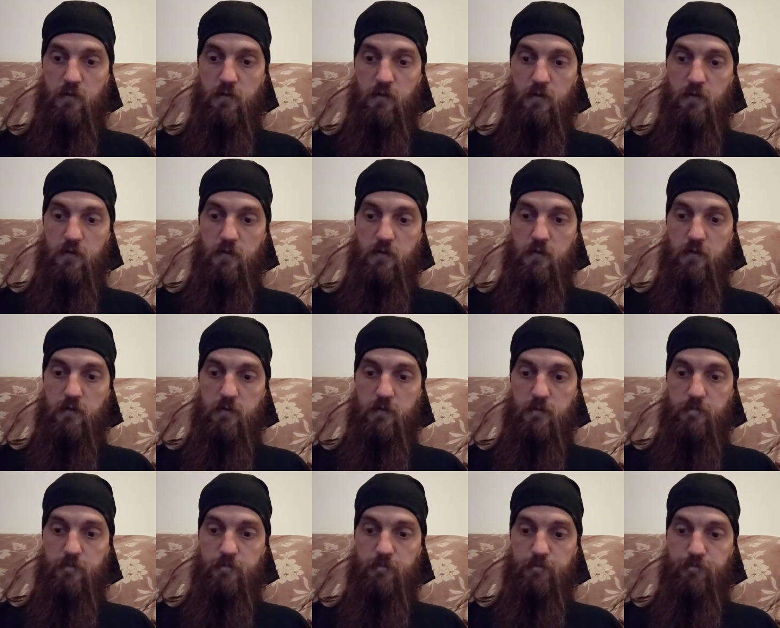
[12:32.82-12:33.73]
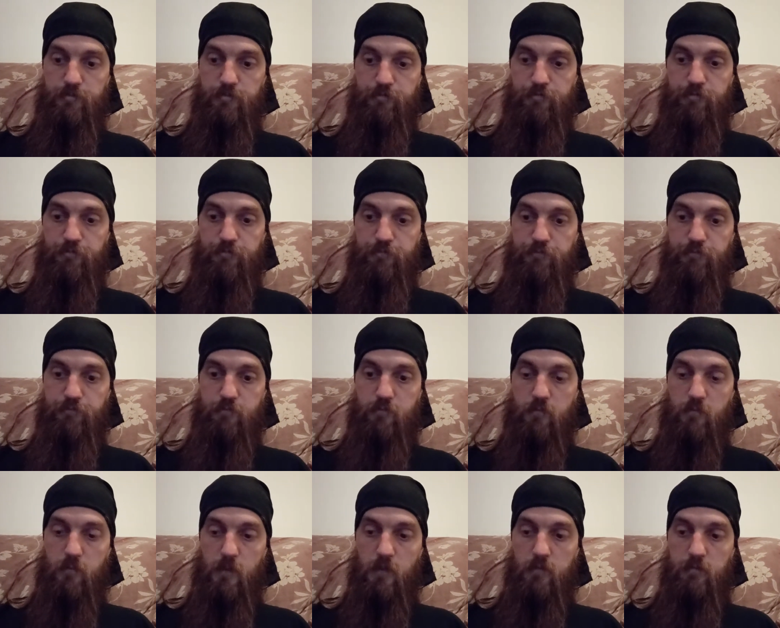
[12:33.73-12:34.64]

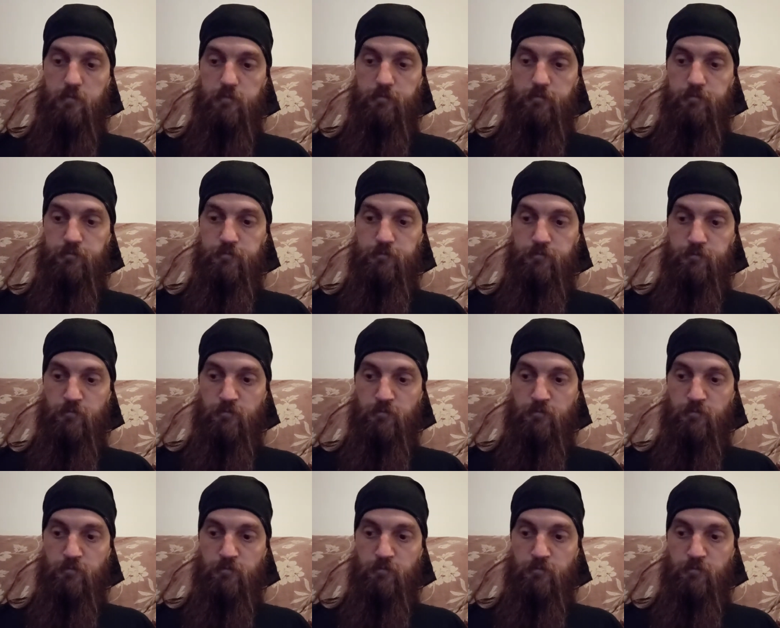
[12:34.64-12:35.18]
(silence)